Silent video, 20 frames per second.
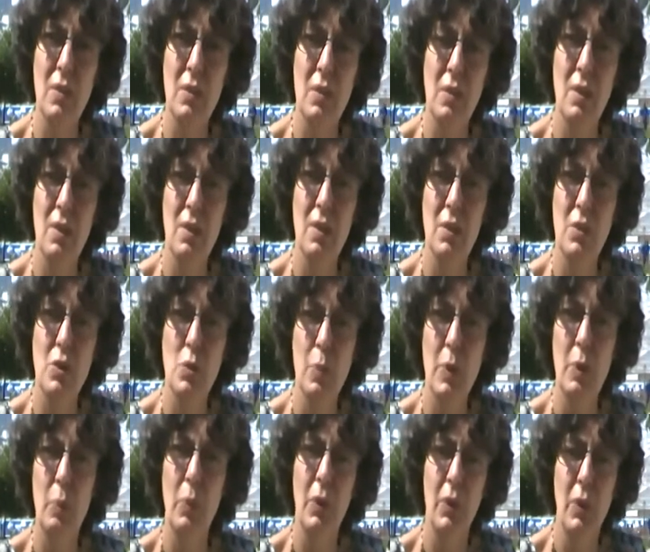and I think that's
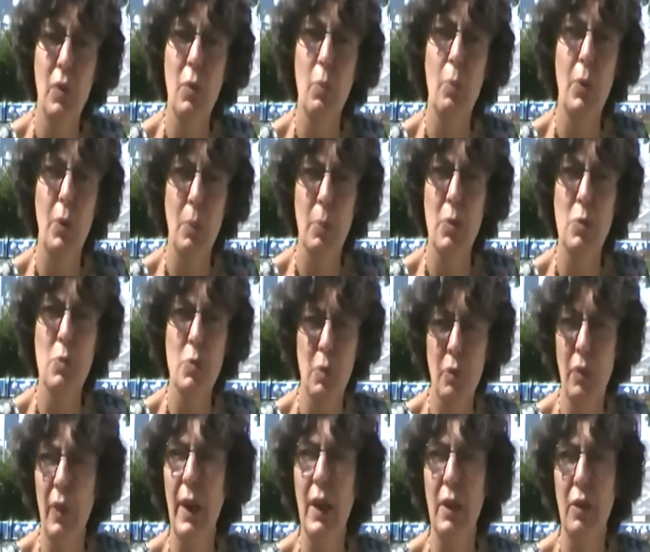been one of the problems
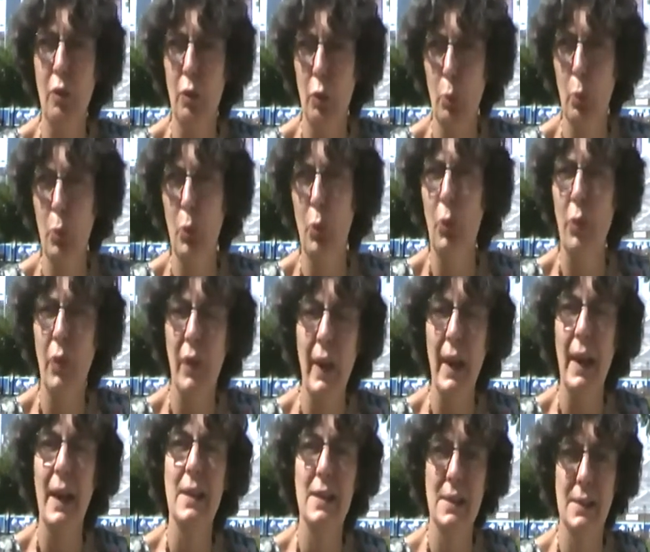we've had of a board that
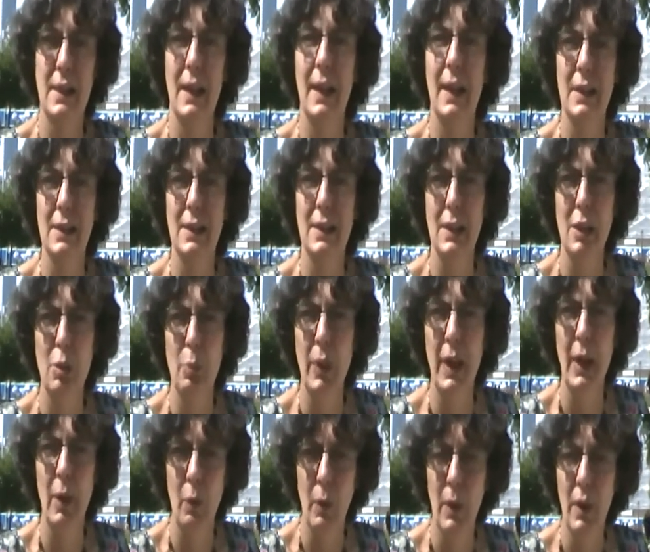hasn't had any
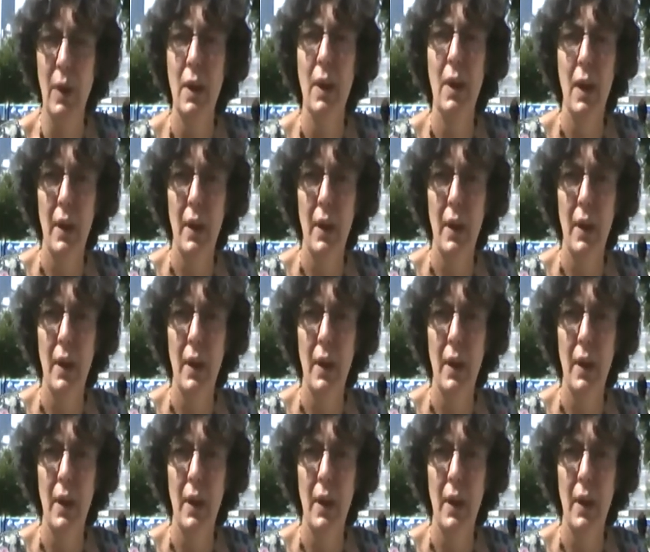power.